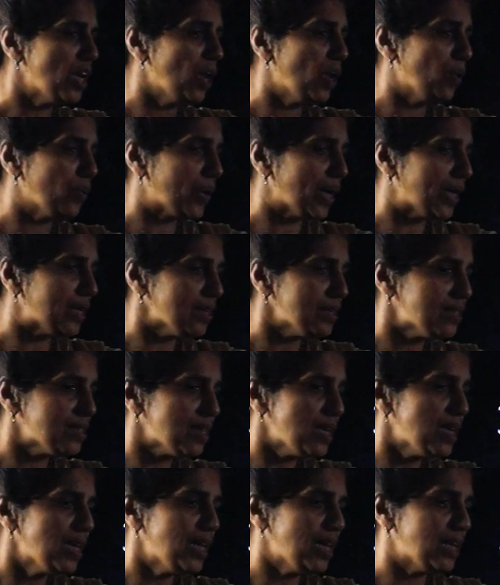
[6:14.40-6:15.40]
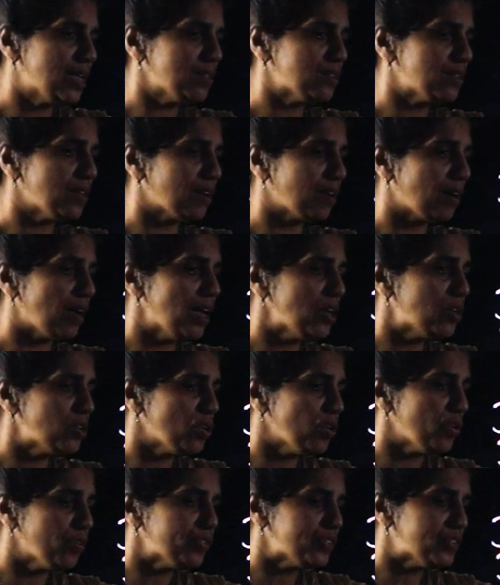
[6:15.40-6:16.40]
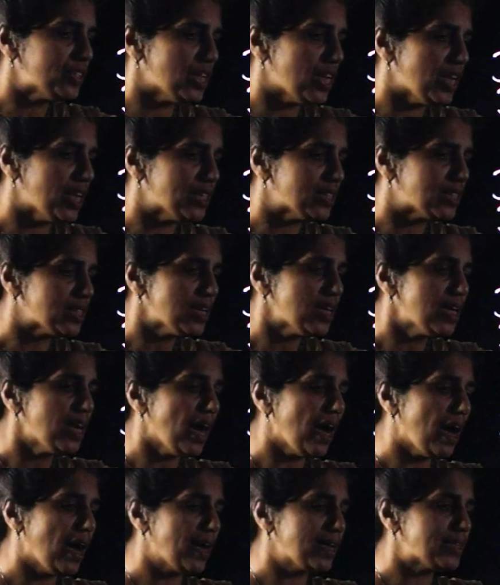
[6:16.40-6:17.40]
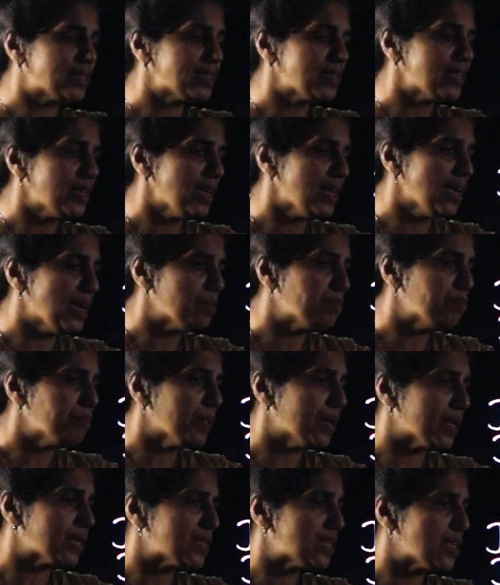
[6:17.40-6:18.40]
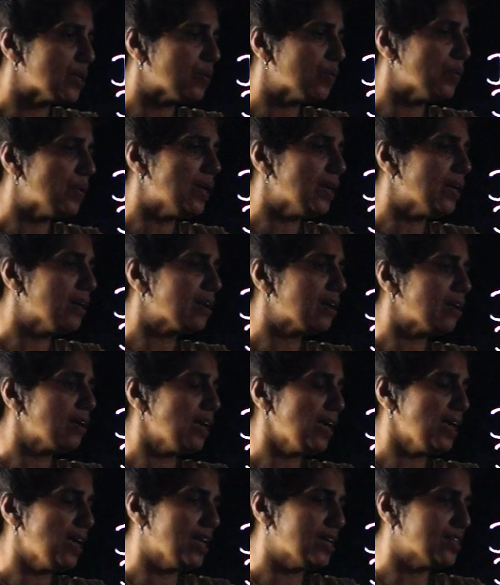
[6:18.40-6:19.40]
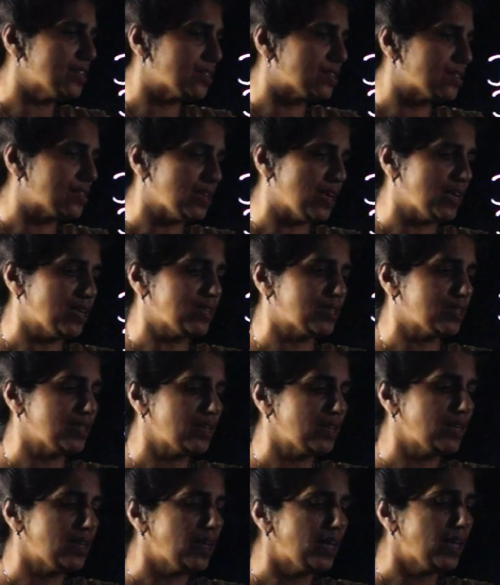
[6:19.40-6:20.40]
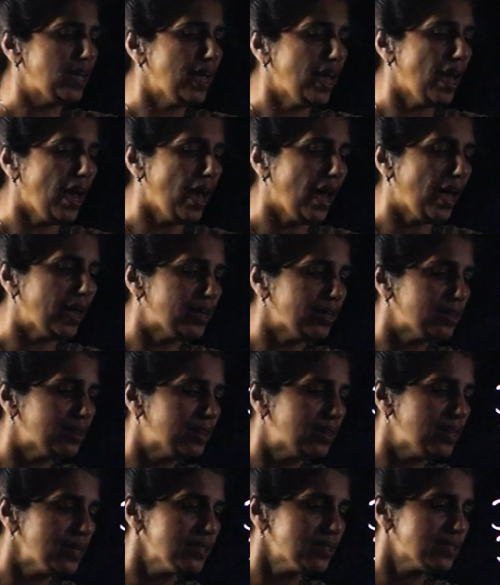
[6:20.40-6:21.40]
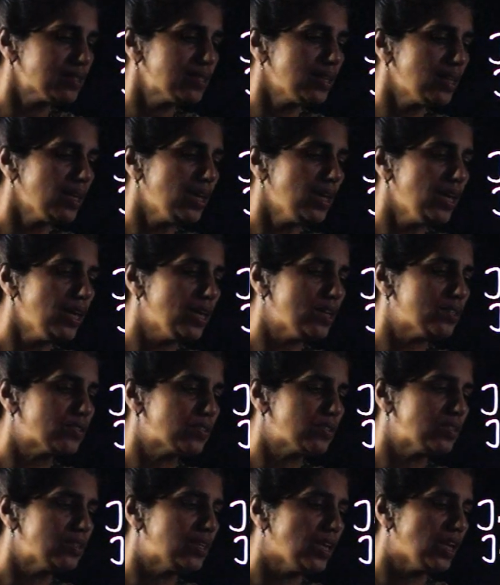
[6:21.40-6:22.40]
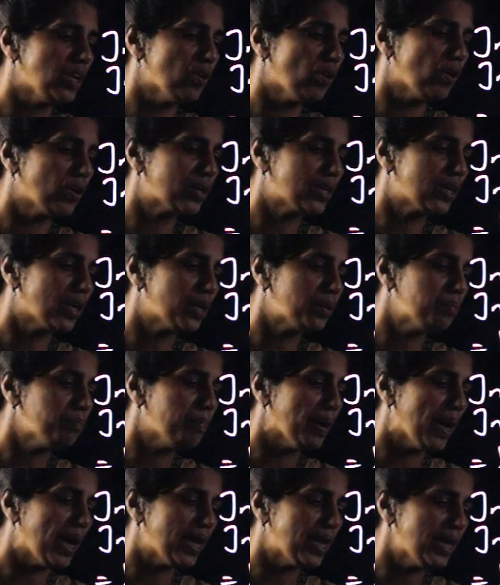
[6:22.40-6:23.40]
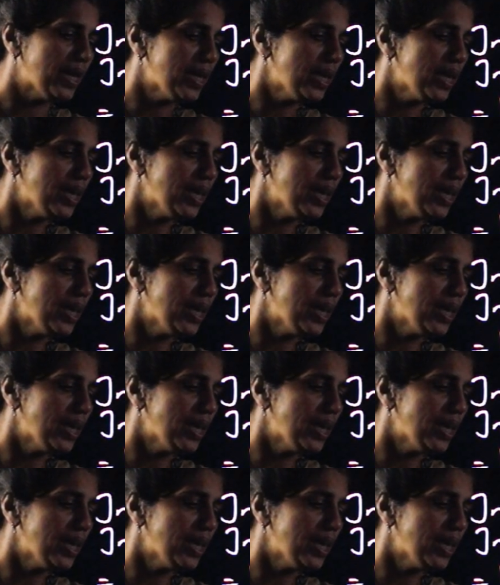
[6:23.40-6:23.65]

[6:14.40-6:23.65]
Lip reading: Look at it. It is a rate of change at a particular instant. And this is denoted by